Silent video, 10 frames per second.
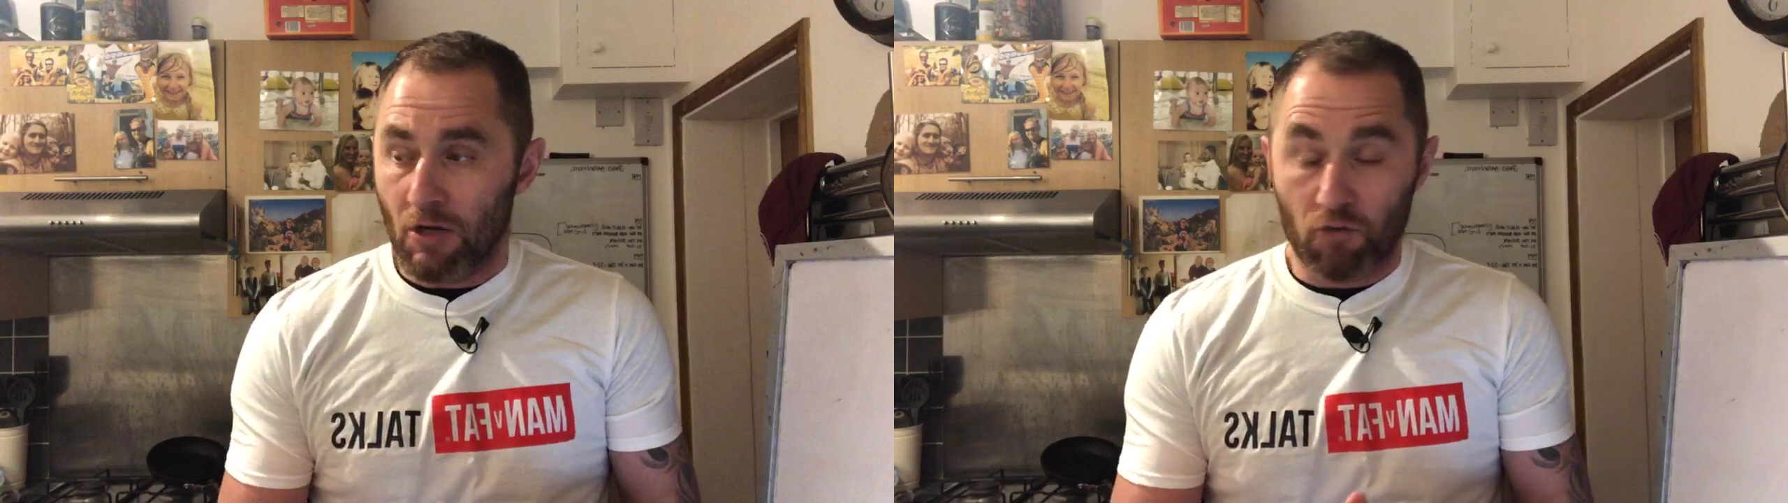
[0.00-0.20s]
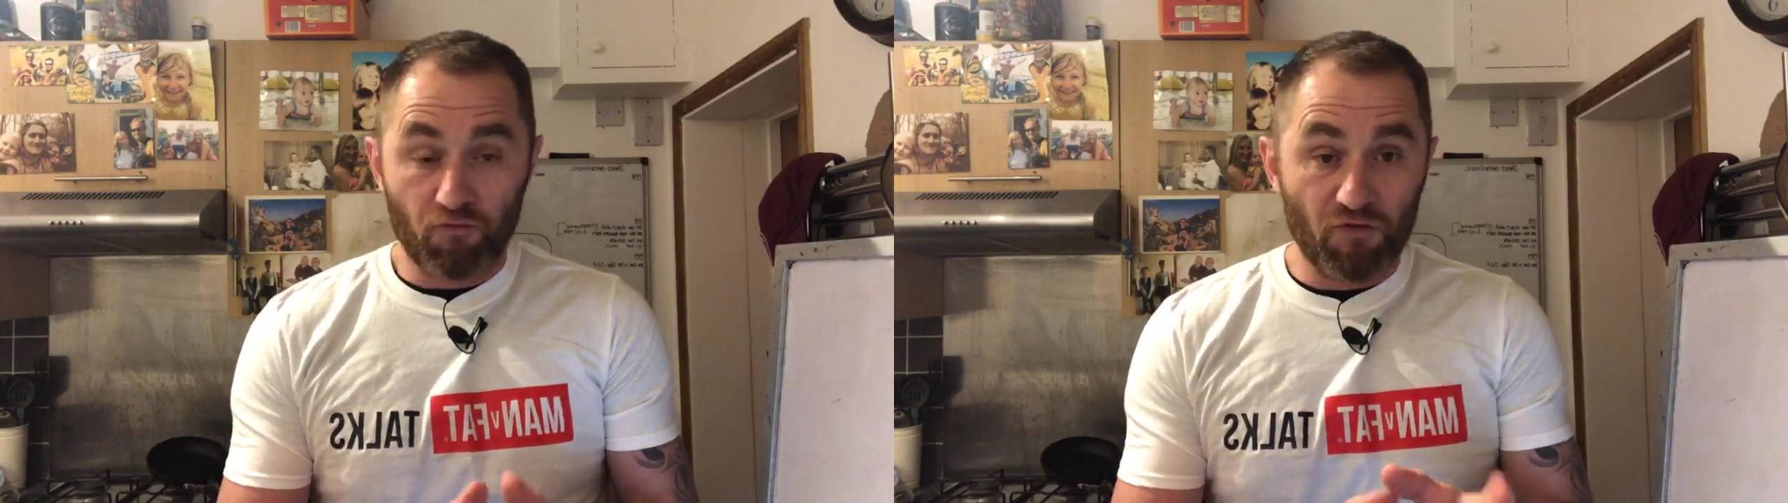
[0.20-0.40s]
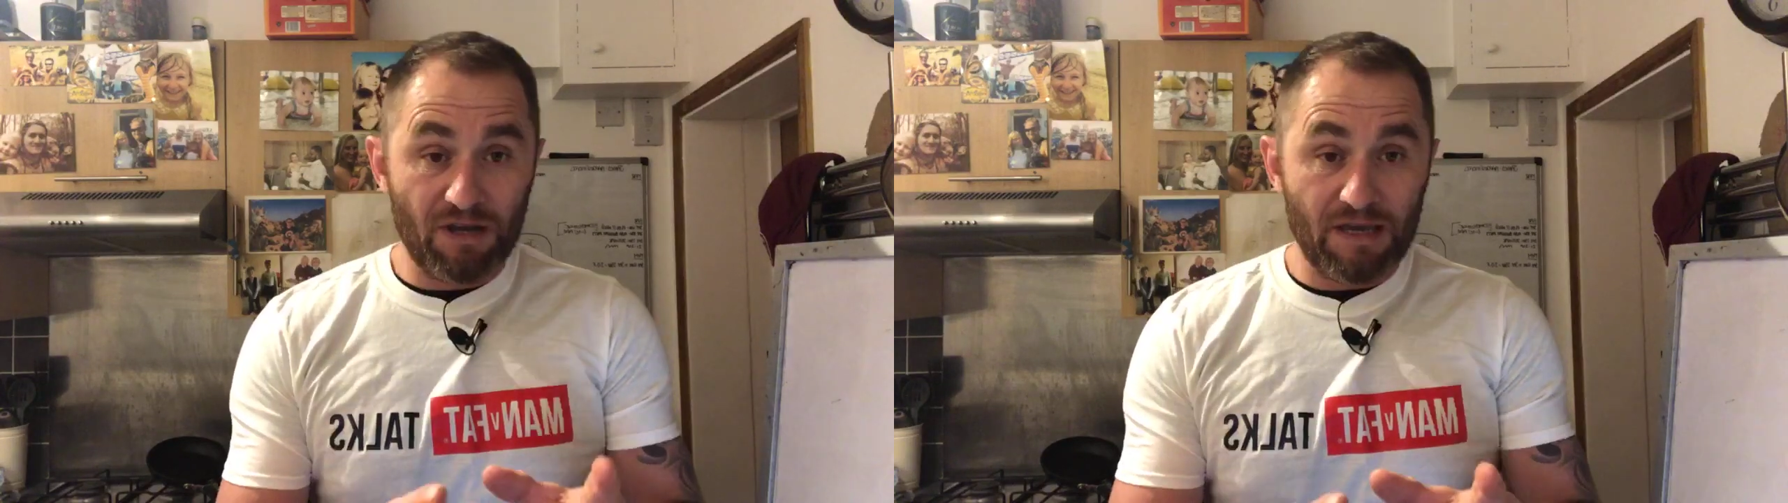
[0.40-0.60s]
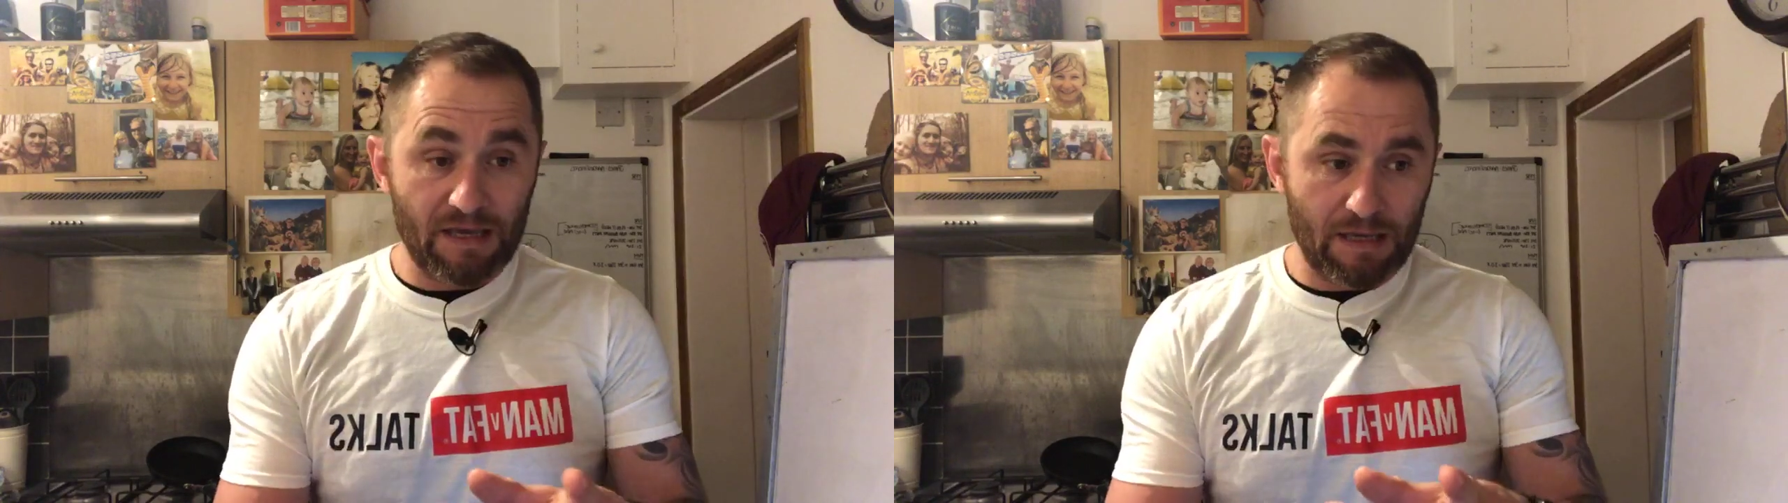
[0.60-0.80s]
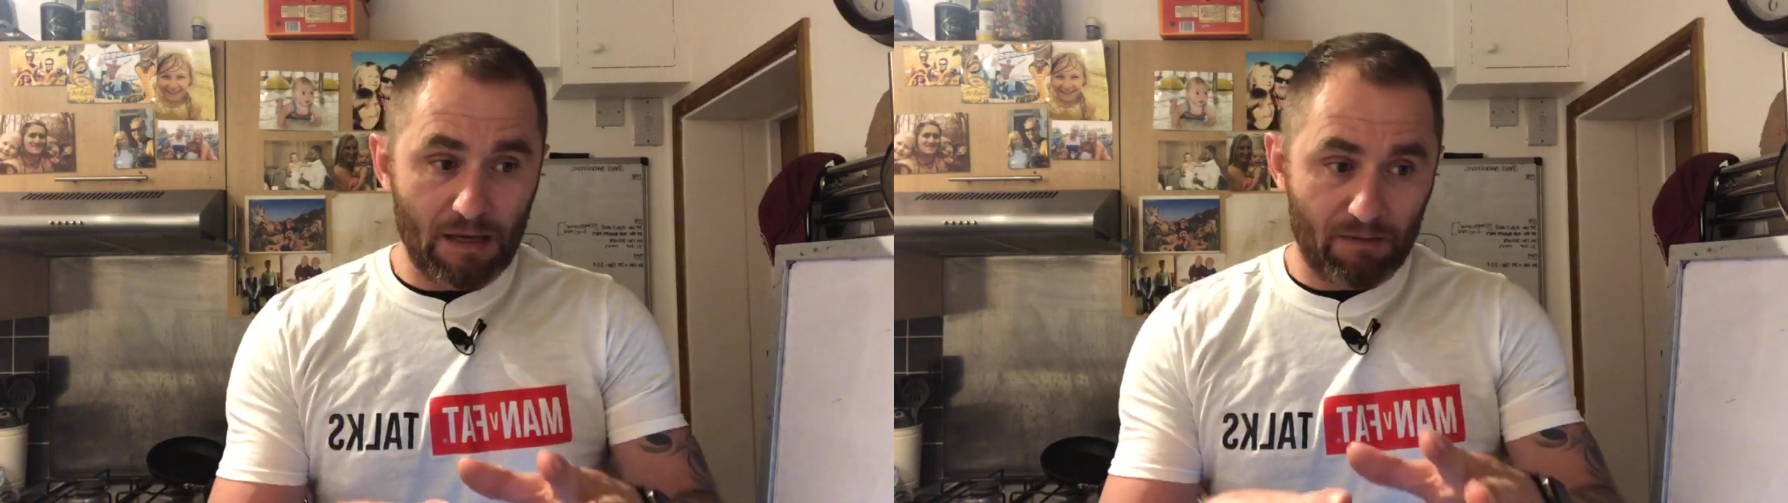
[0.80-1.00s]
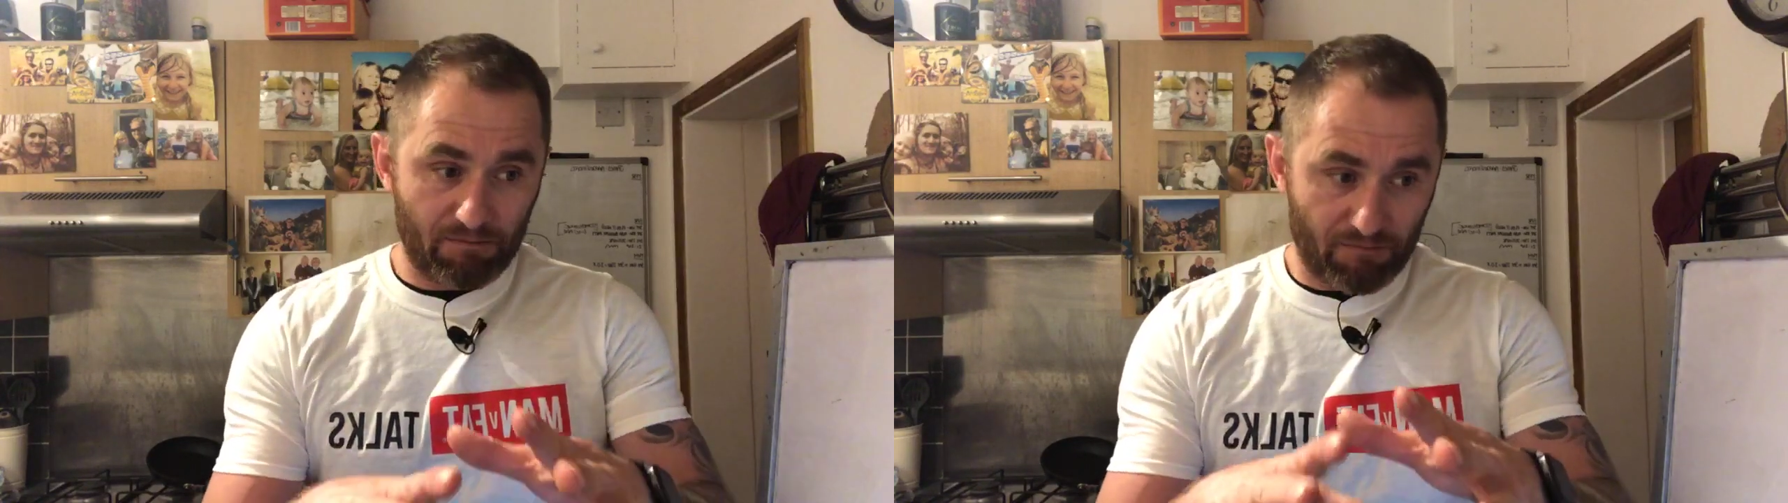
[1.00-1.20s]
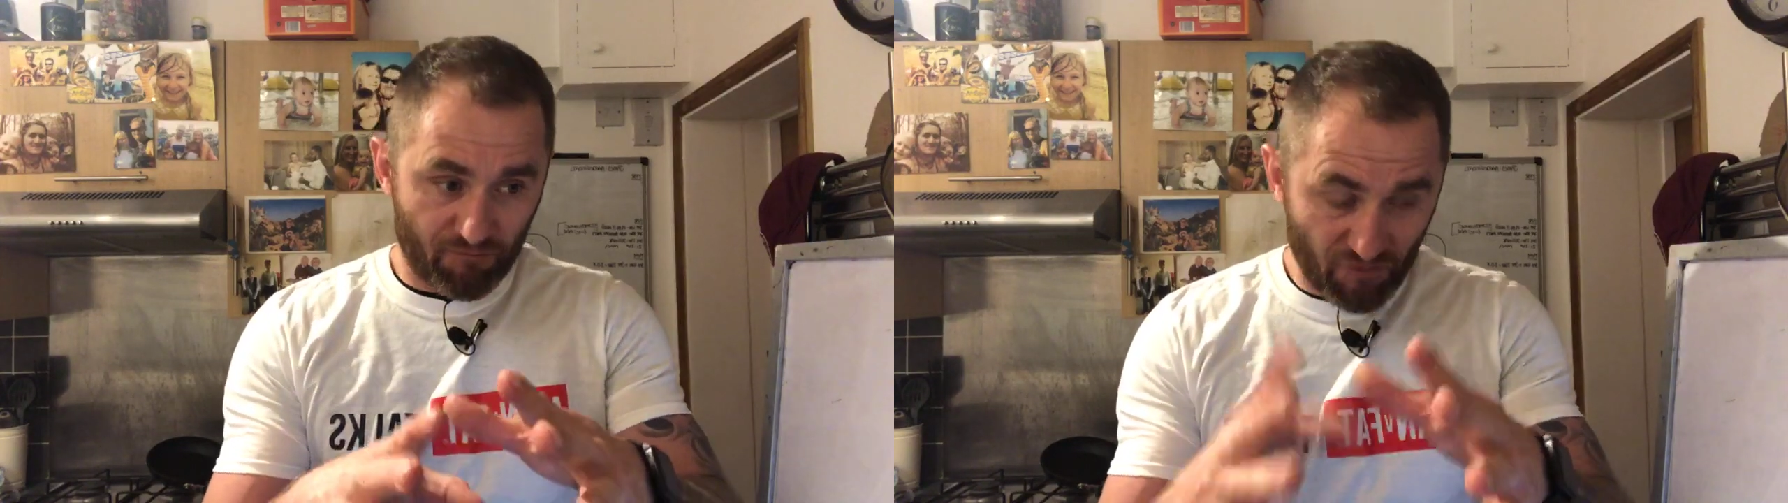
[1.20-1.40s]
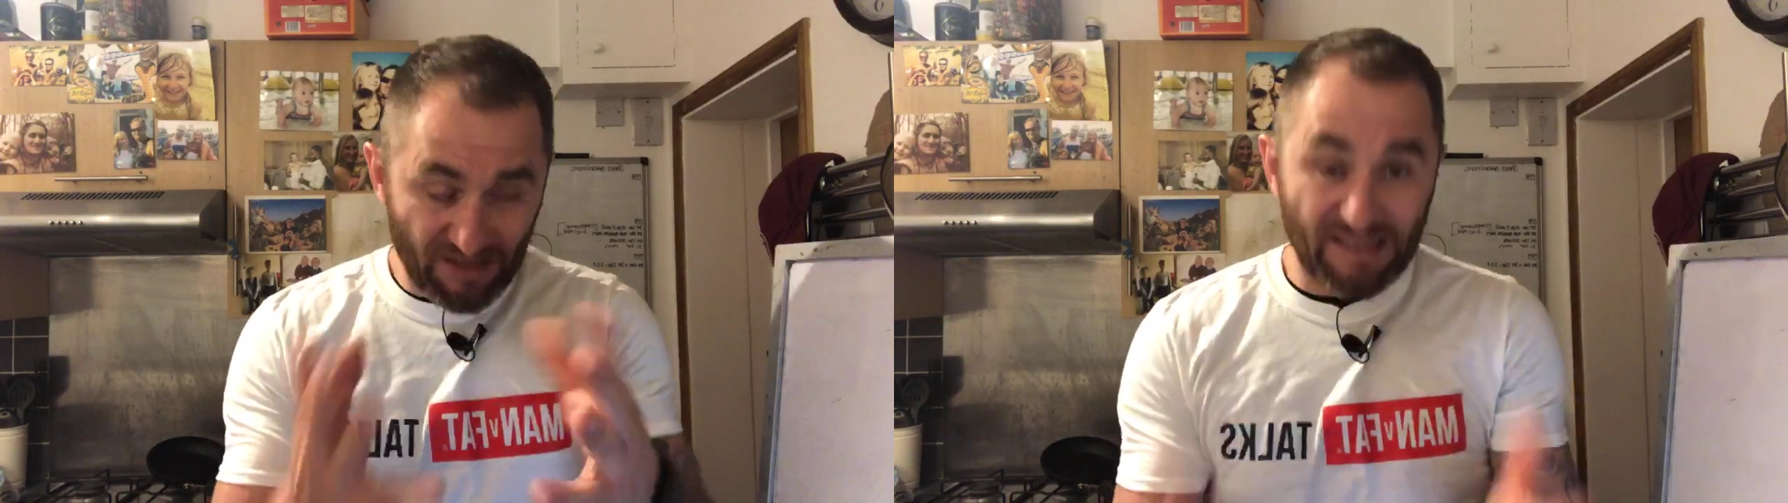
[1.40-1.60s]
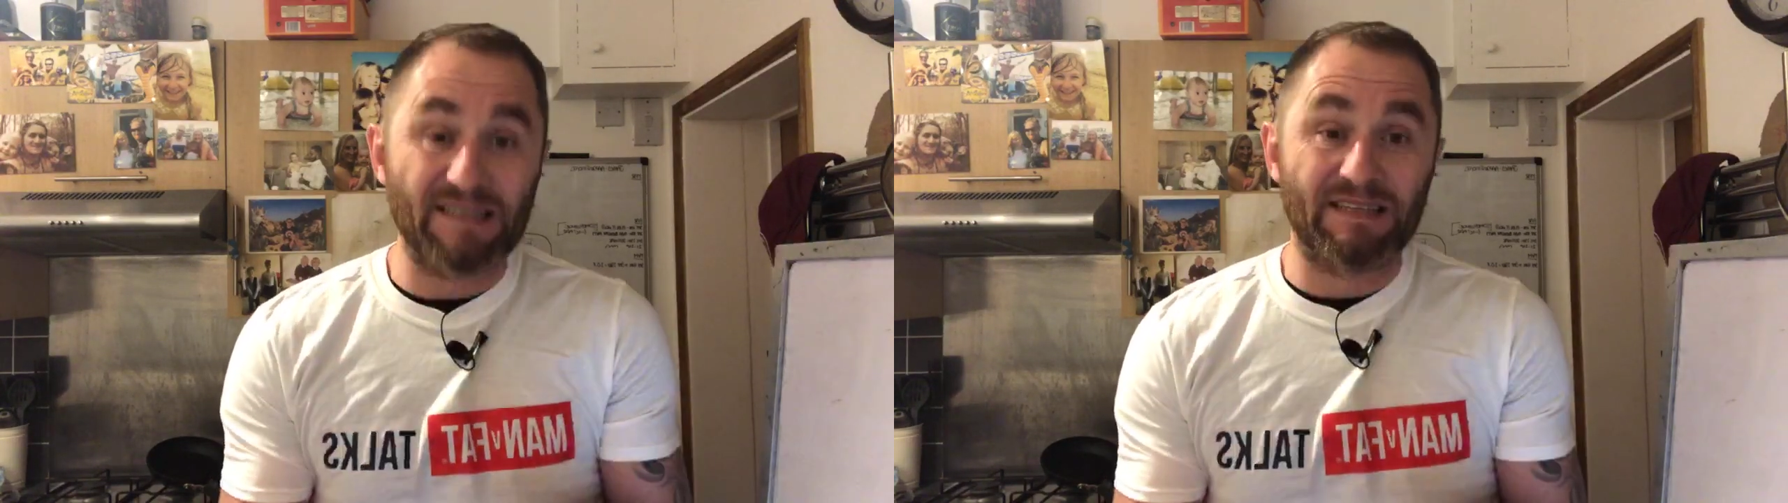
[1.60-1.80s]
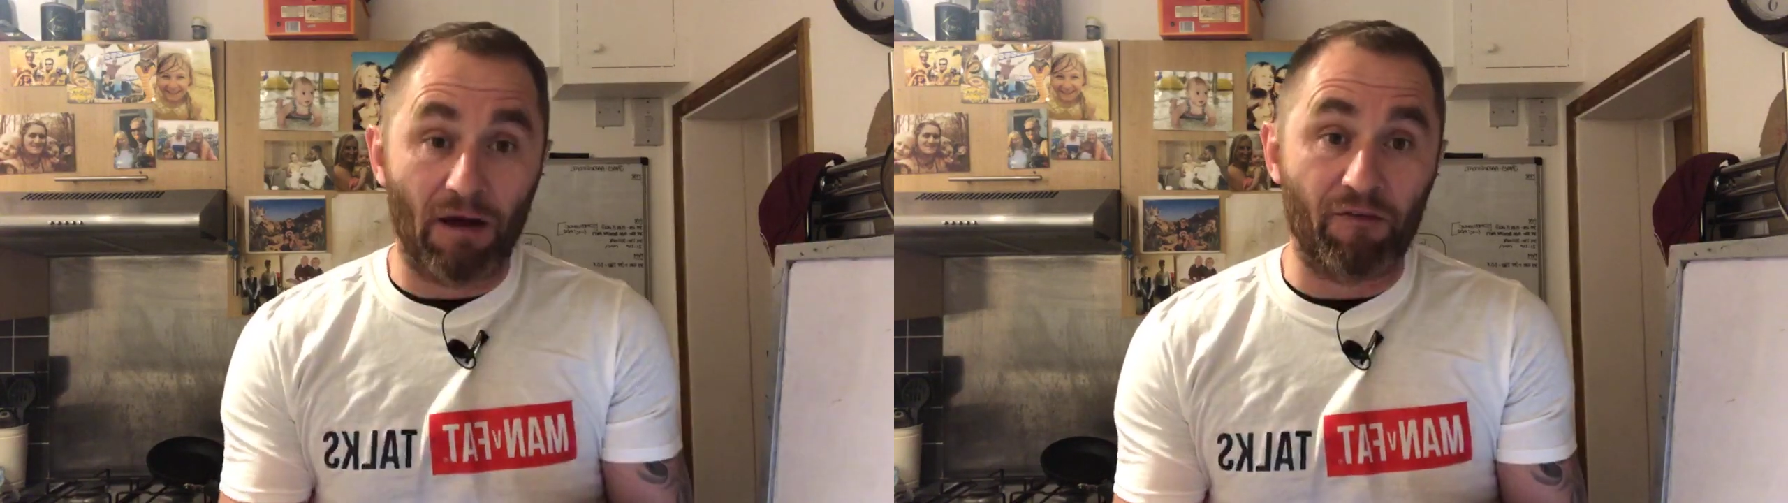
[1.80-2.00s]

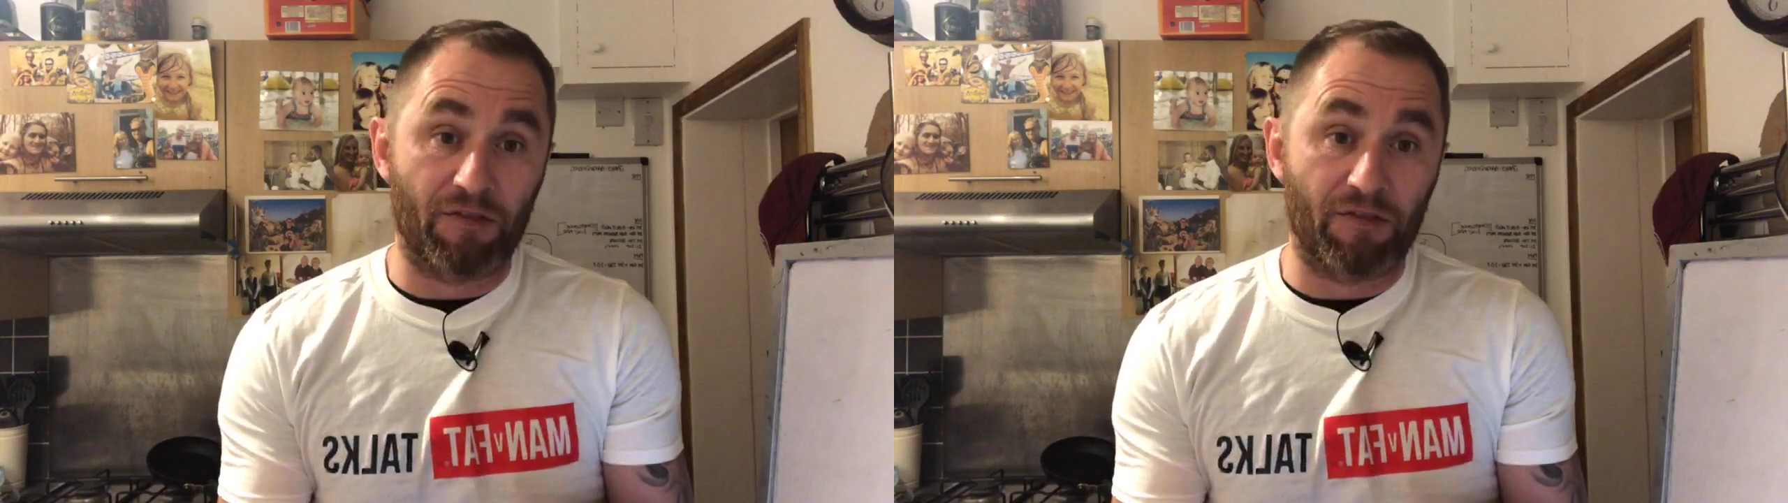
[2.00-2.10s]
rediscover